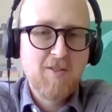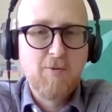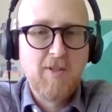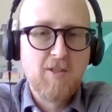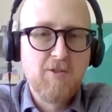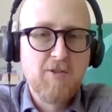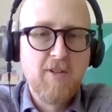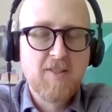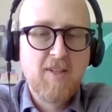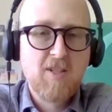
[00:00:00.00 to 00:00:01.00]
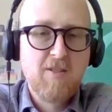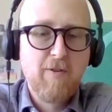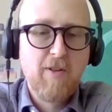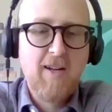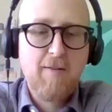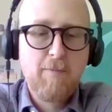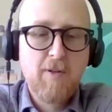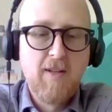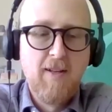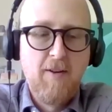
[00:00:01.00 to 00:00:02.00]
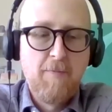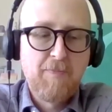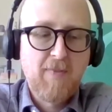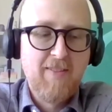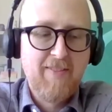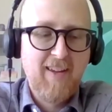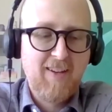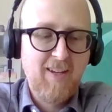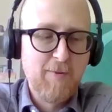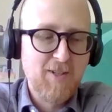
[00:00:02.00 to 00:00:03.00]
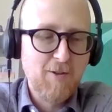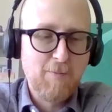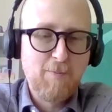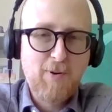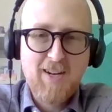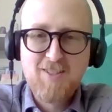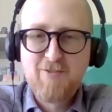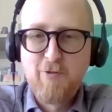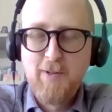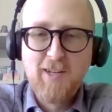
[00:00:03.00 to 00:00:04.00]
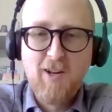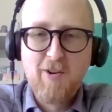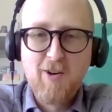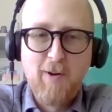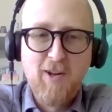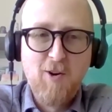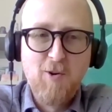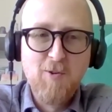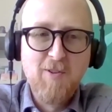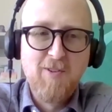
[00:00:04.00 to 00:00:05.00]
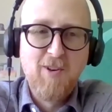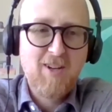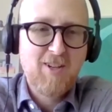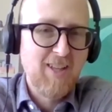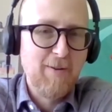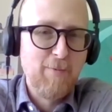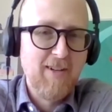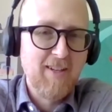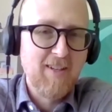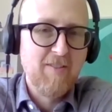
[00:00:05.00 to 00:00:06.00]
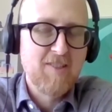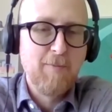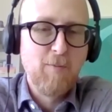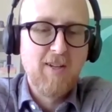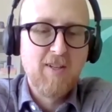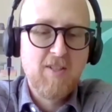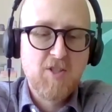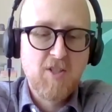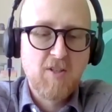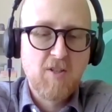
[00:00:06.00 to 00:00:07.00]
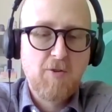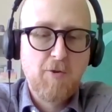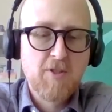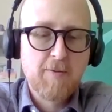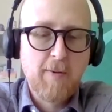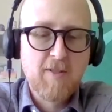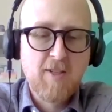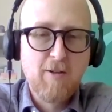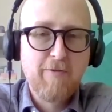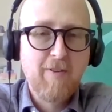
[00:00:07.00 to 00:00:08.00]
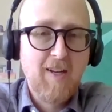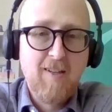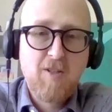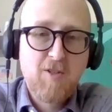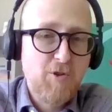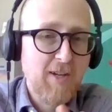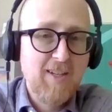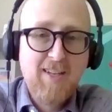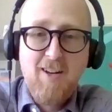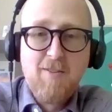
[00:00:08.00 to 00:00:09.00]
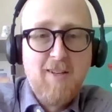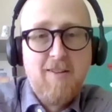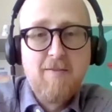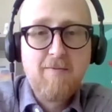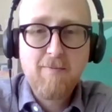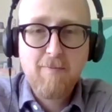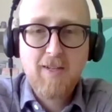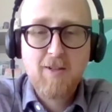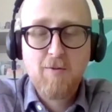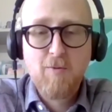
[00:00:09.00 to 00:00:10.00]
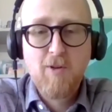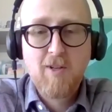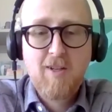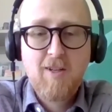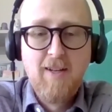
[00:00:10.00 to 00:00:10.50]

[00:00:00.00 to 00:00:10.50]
So we included a section for that, but that gave me good practice for being out on my own, not collaborating in the same way, teaching courses by myself. I shrink it down and make it work.